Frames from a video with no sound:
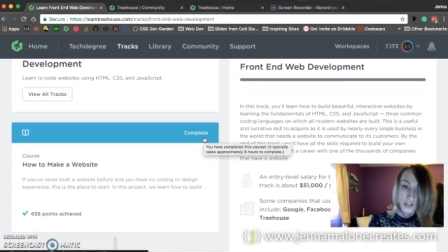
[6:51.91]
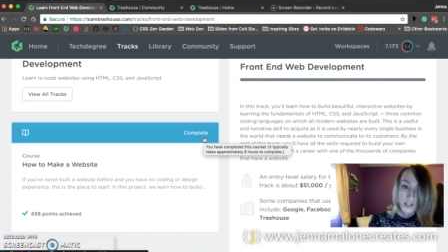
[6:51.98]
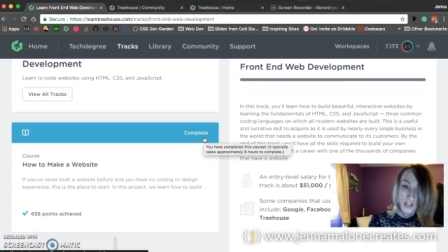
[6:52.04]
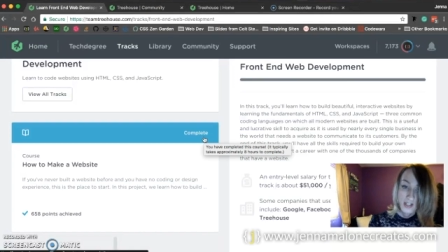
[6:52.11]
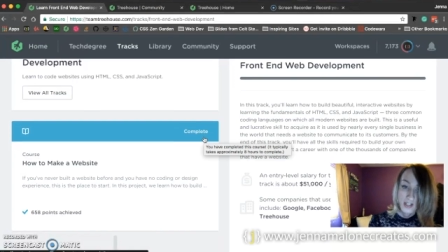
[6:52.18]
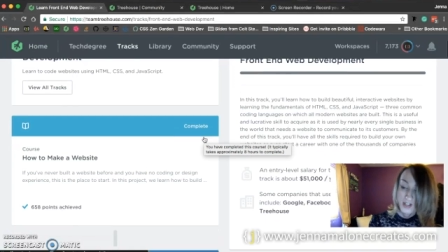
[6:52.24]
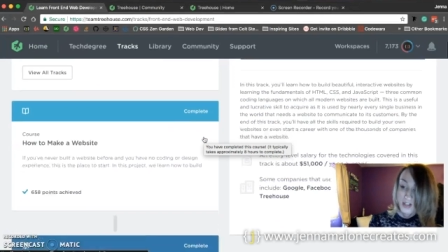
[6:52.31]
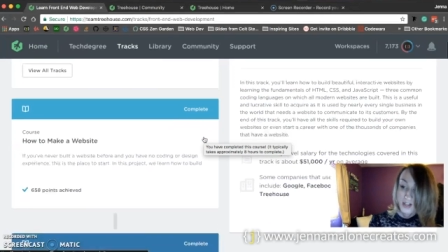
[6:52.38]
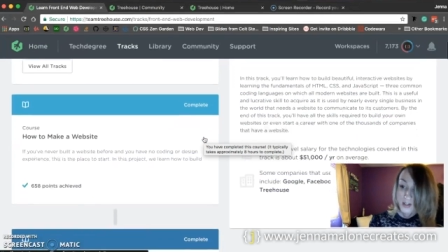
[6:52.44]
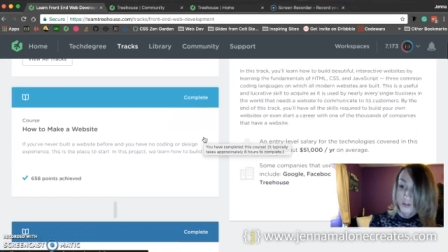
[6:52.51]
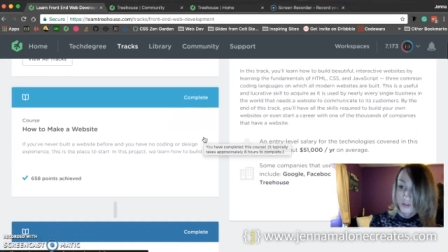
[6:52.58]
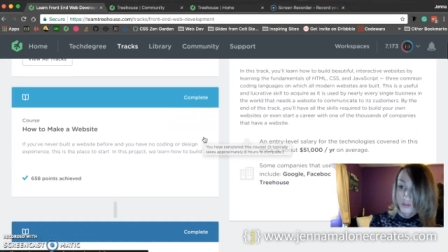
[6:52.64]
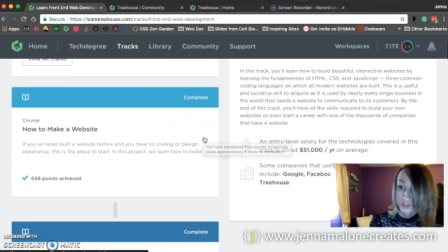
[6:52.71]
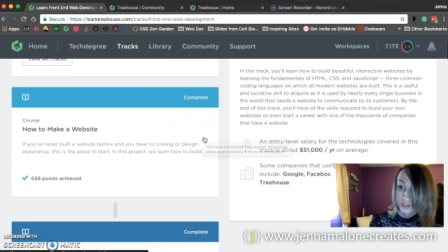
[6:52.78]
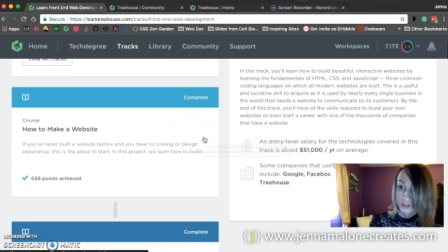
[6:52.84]
thinks that
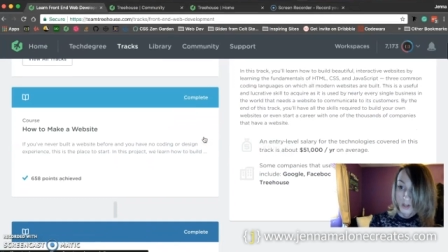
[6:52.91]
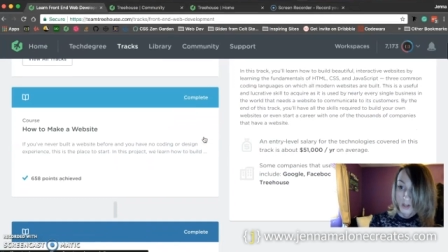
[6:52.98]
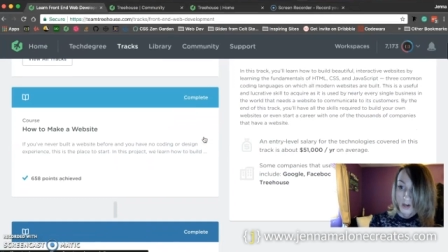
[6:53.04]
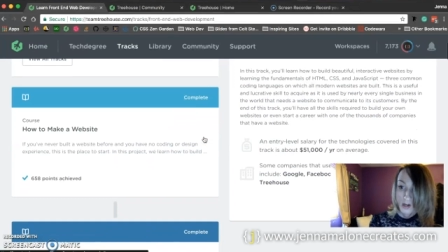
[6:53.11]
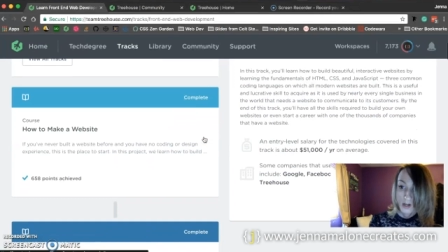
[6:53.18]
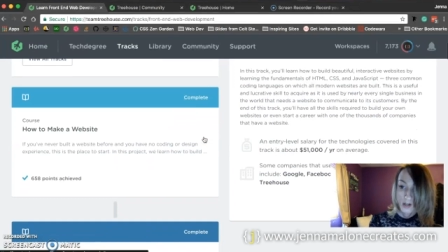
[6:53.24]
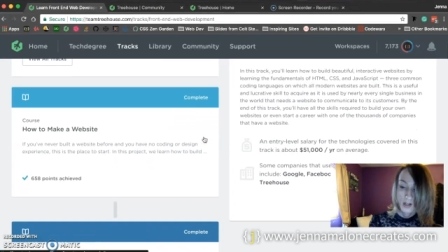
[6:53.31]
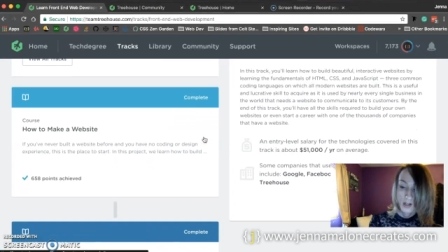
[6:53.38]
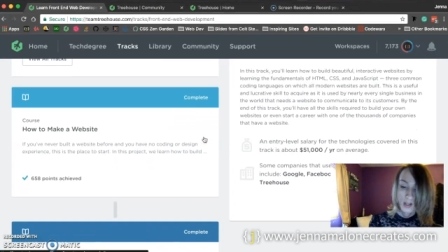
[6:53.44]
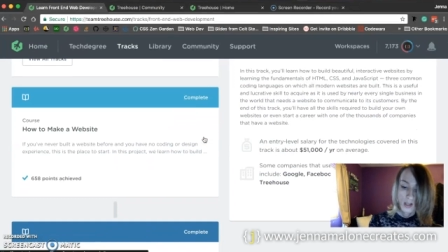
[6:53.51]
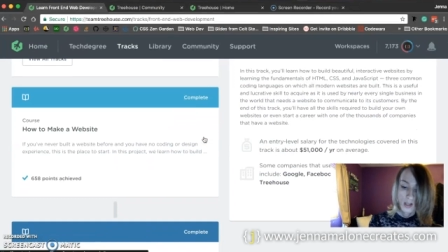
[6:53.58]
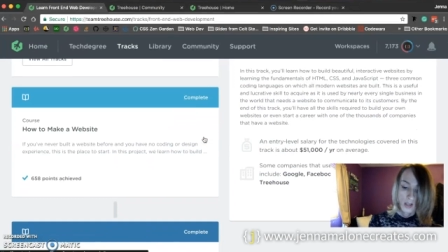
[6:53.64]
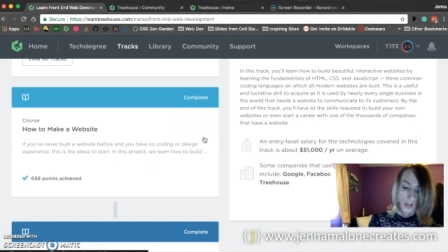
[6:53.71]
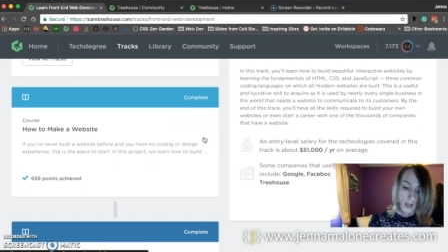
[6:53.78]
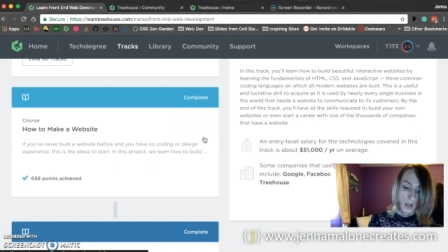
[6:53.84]
you should learn
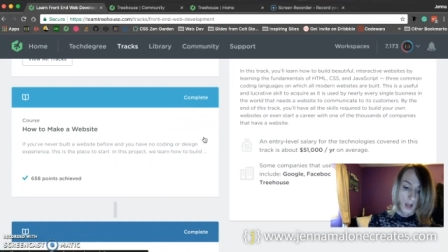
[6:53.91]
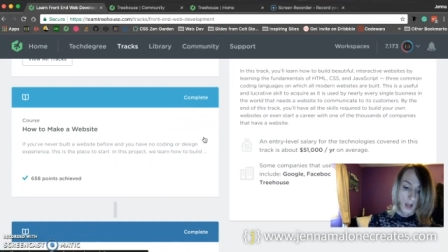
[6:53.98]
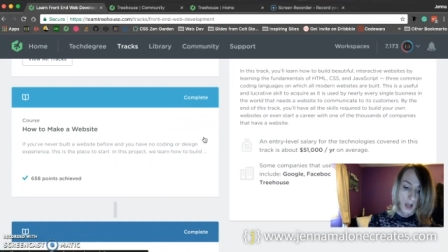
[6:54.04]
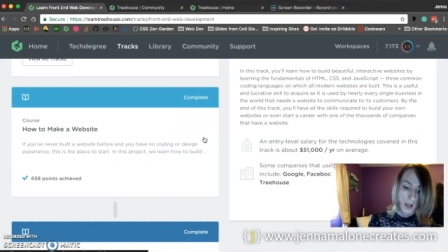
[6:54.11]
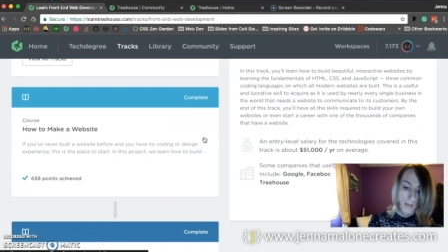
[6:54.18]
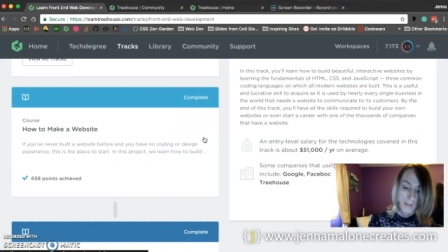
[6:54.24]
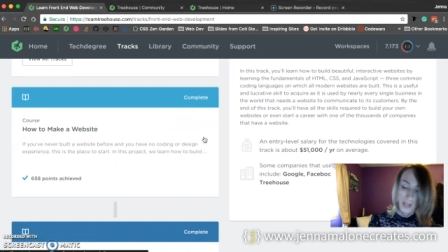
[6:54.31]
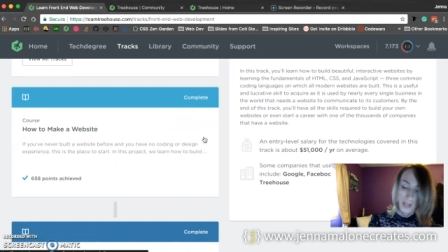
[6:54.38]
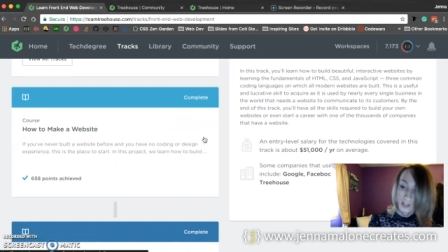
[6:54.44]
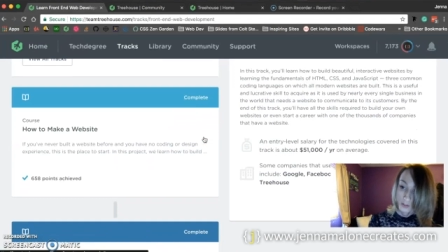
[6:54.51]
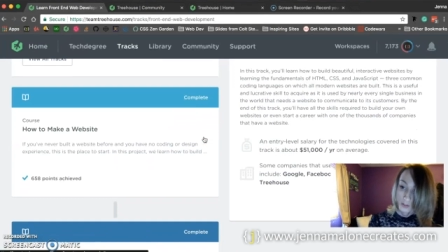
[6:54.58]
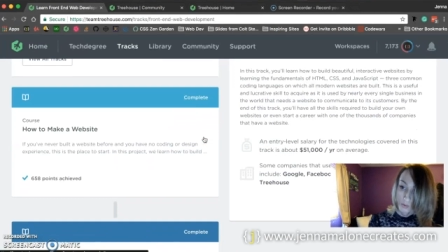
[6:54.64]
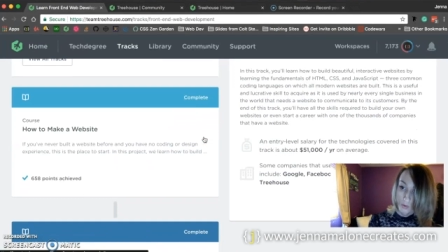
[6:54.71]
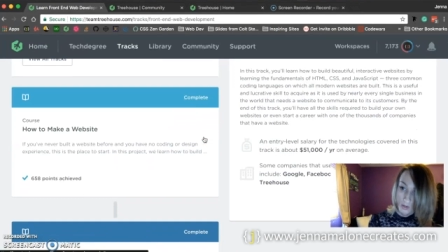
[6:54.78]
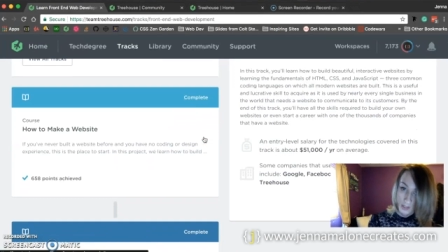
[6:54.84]
um, in
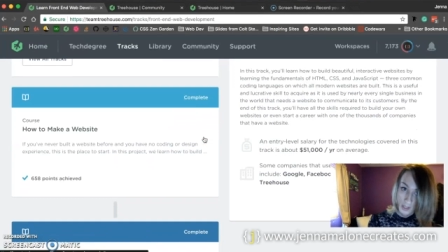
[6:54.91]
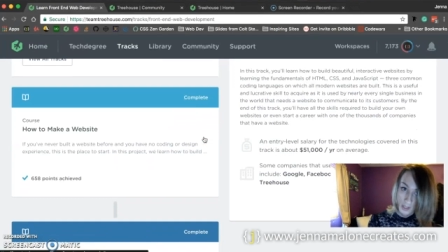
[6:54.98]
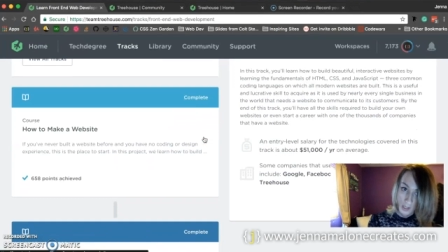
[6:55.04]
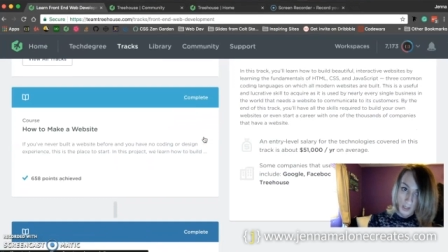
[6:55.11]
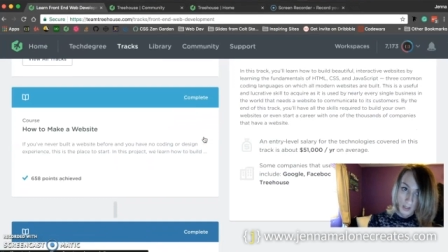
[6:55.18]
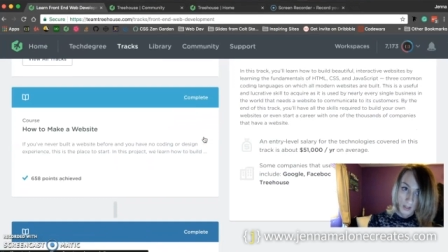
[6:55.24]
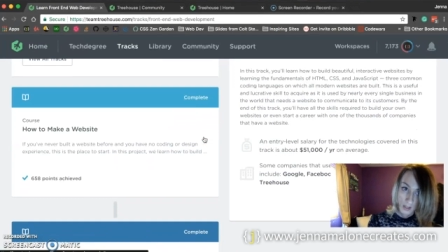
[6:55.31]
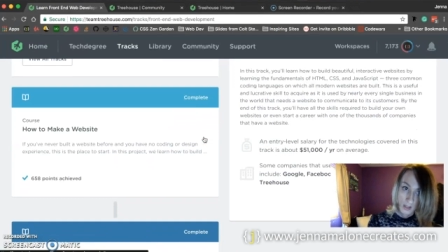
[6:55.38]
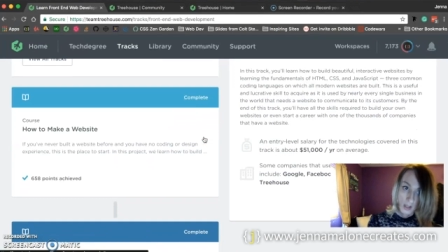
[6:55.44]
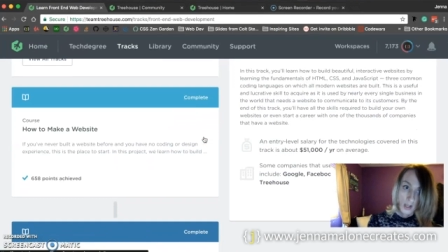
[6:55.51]
order.